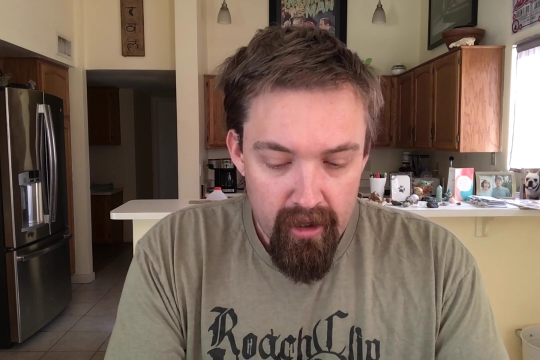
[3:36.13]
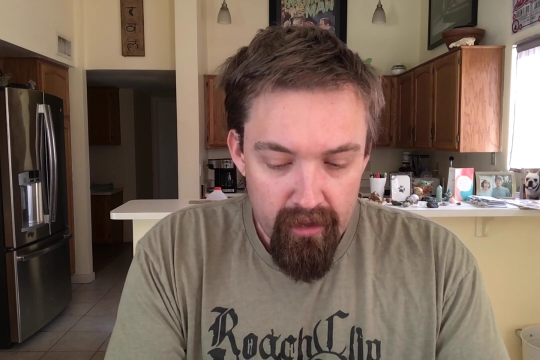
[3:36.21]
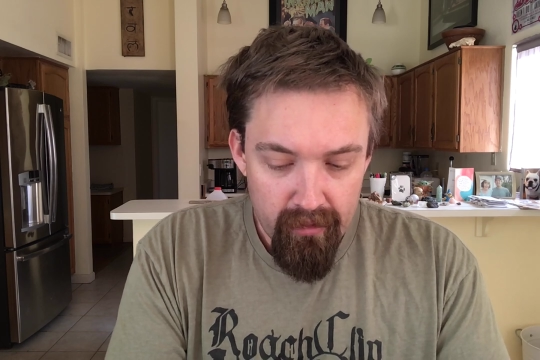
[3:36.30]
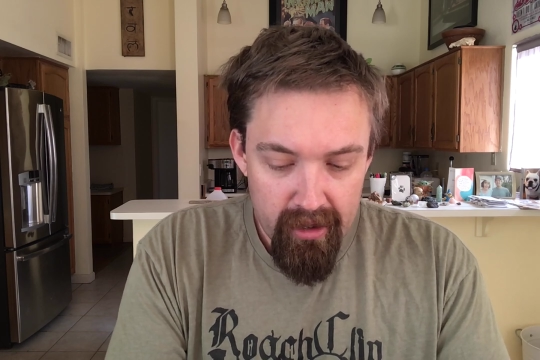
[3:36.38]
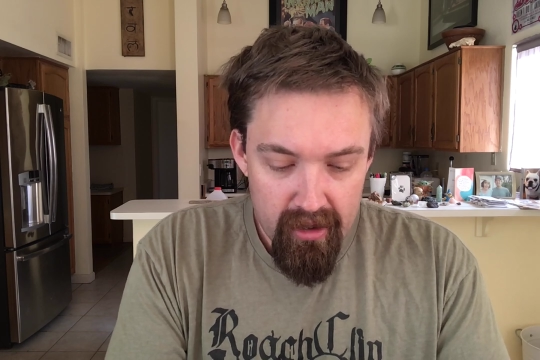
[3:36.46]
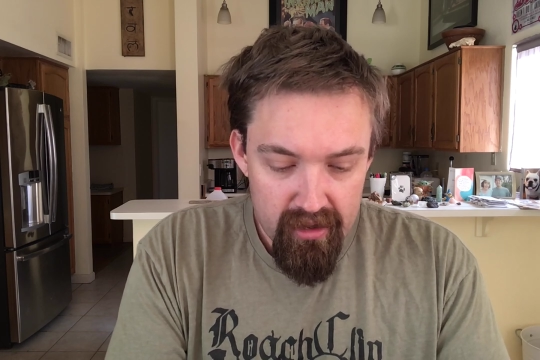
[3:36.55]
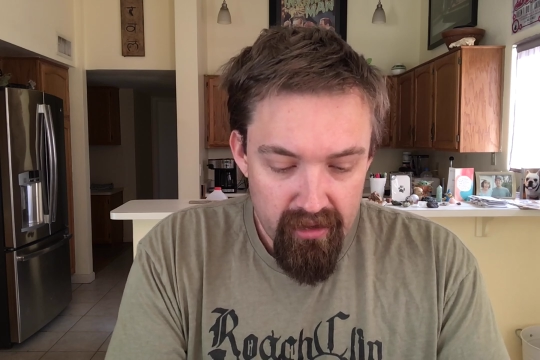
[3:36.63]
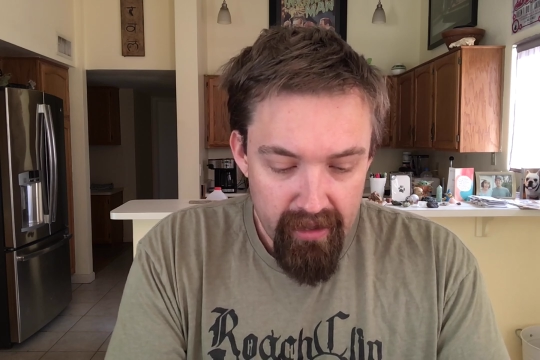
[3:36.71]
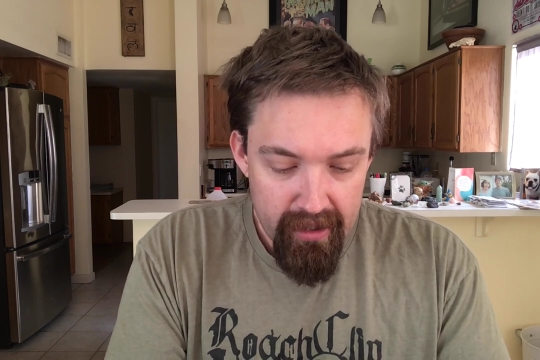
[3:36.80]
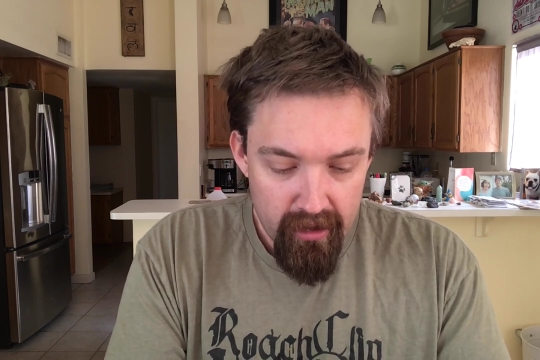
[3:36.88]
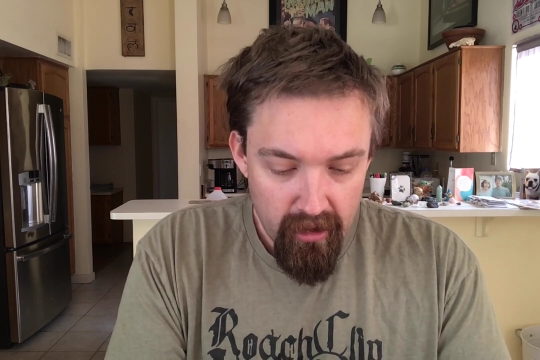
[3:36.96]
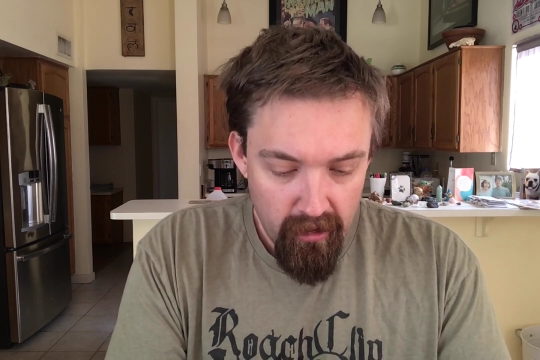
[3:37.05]
Three years
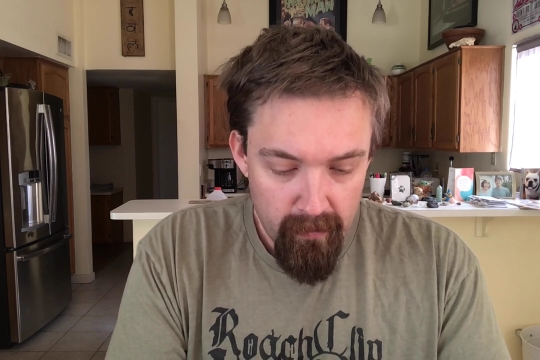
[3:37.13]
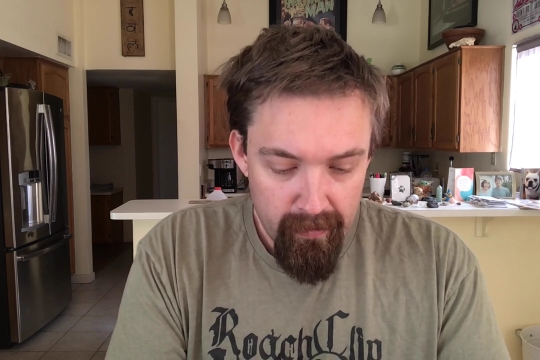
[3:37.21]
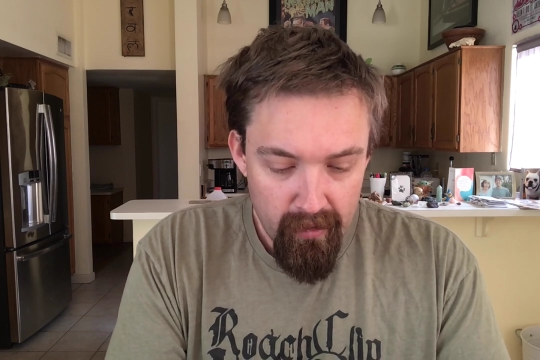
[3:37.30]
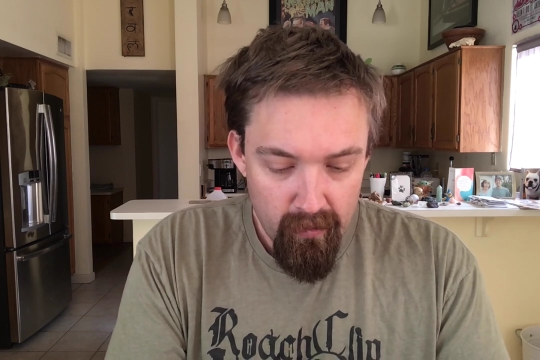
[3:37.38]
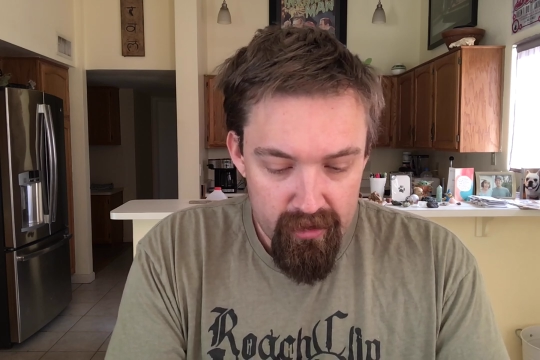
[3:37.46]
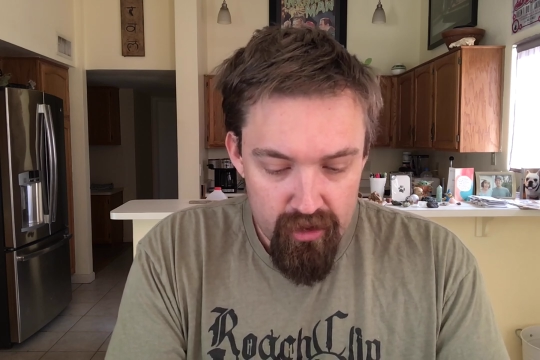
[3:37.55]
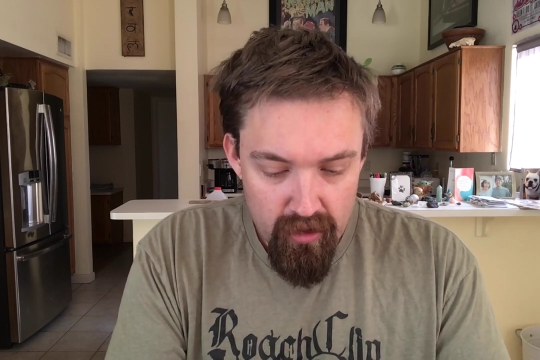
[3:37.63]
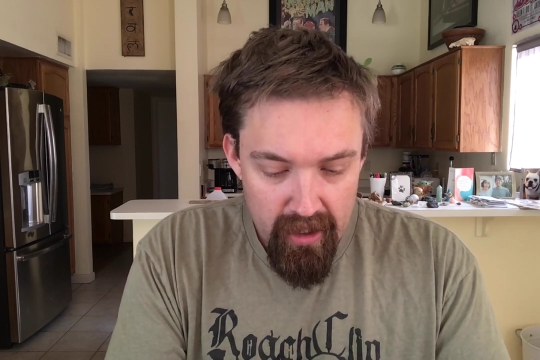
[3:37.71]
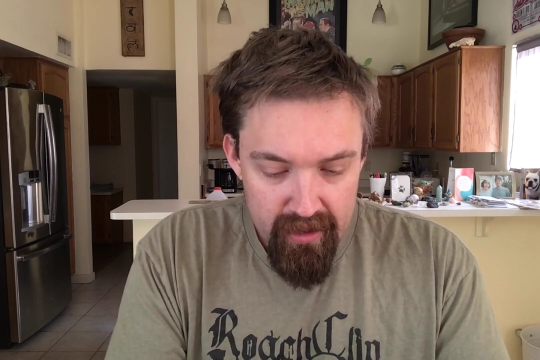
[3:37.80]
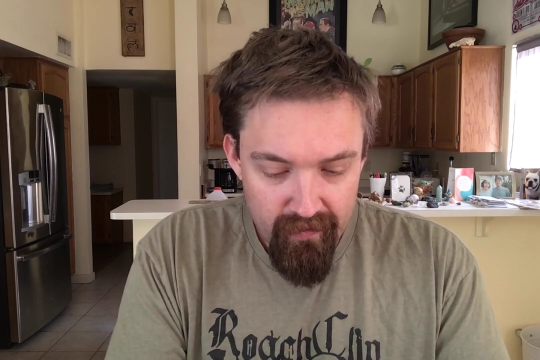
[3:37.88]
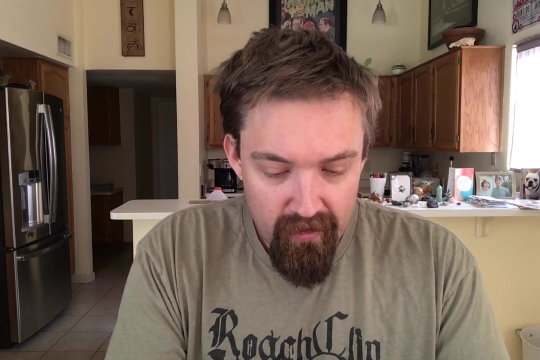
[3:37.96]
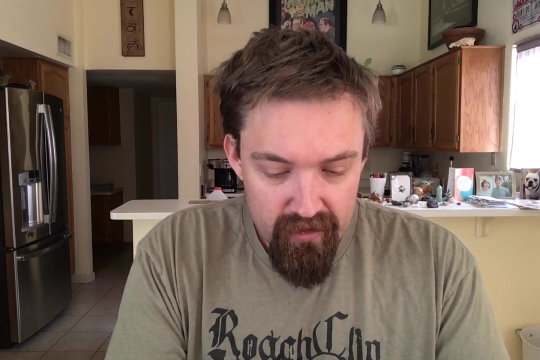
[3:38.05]
later, Herbert was
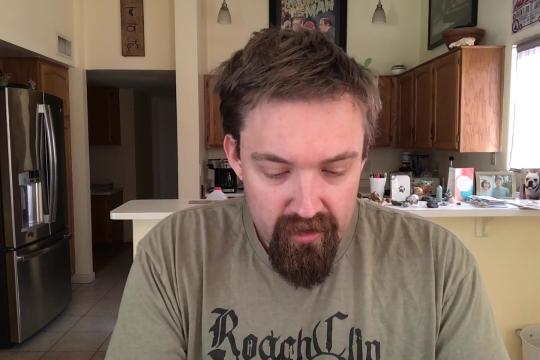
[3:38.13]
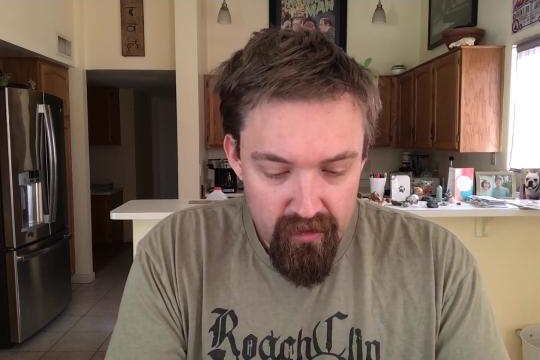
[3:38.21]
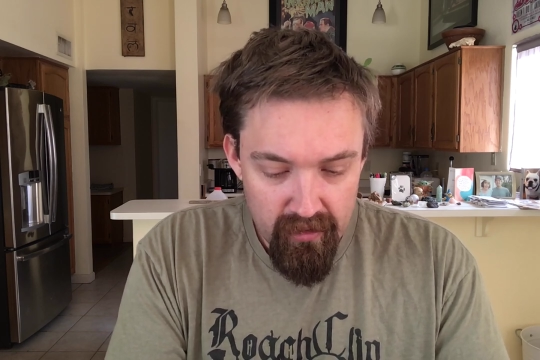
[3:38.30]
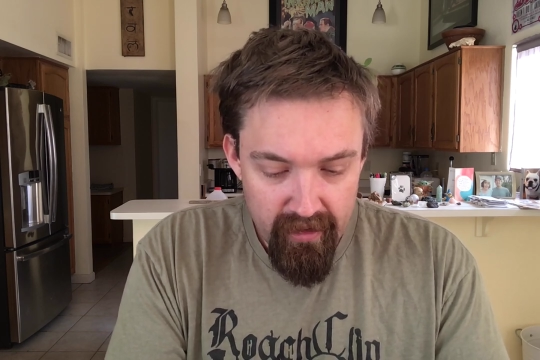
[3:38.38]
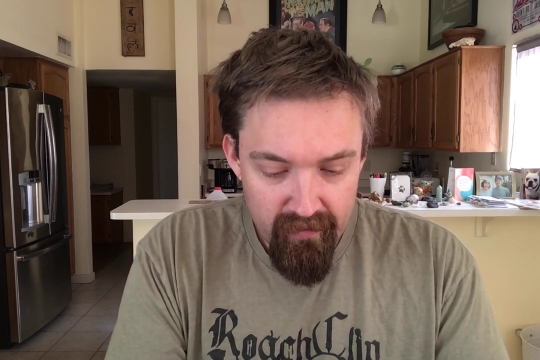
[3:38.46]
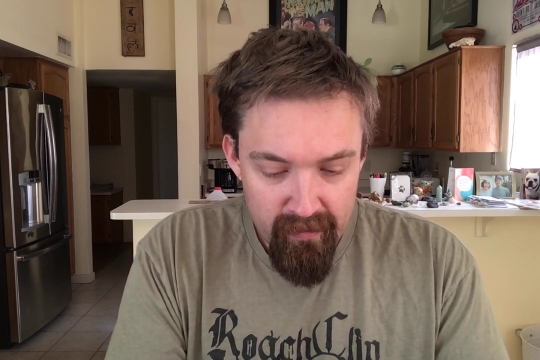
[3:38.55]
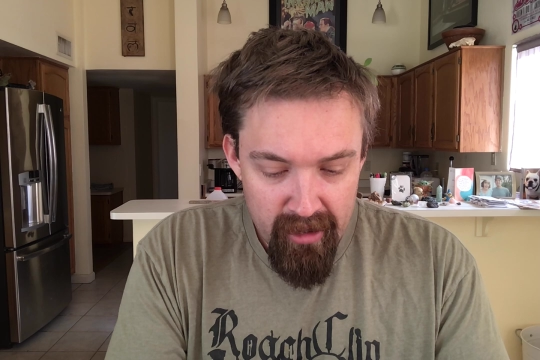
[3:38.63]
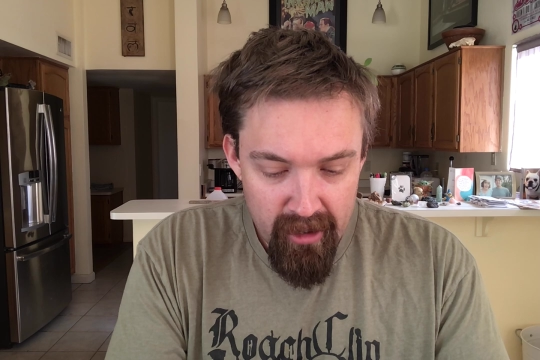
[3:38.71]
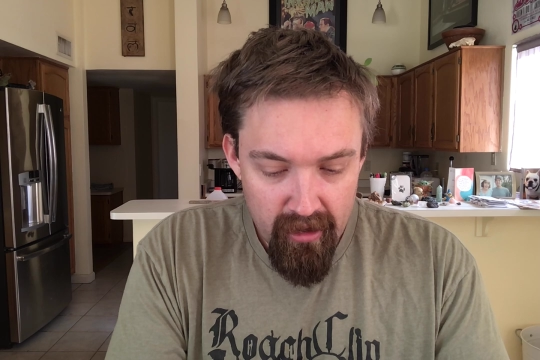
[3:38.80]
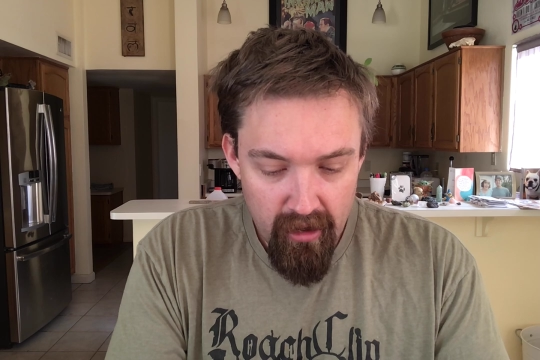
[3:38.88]
transferred to Livermere